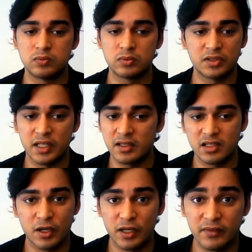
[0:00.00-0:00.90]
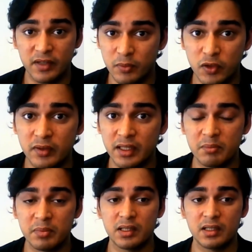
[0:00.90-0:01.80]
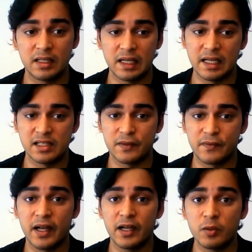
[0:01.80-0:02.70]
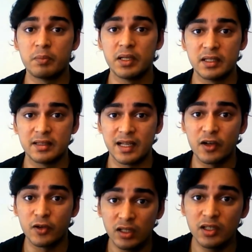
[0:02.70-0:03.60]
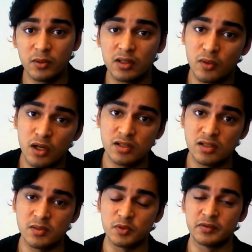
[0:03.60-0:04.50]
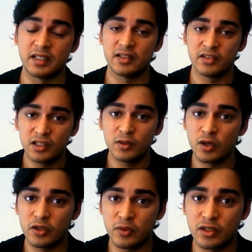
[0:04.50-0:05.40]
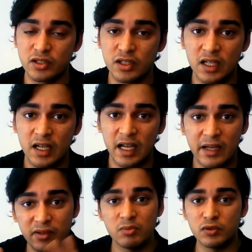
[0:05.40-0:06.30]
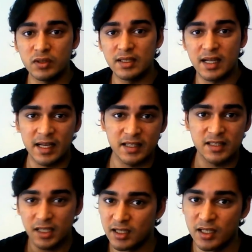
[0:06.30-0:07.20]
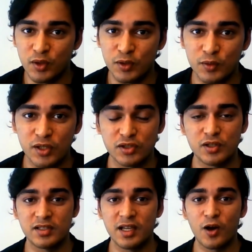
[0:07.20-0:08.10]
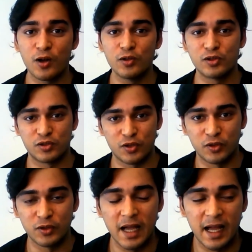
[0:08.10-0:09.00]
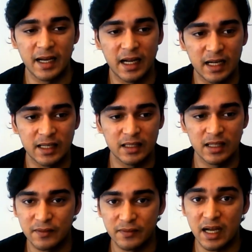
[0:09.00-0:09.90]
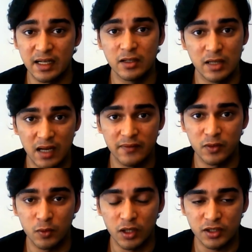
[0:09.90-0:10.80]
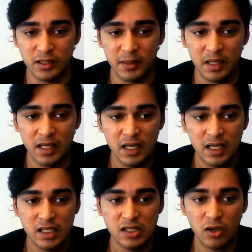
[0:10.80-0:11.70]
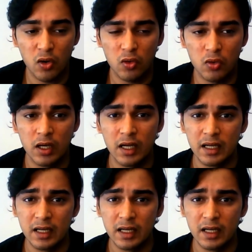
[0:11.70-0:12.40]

say this about every movie, but it's a frank opinion that I really want to watch this movie, and I really want to watch every movie that I say that I want to watch because they all look so good, and I'd love to watch them. So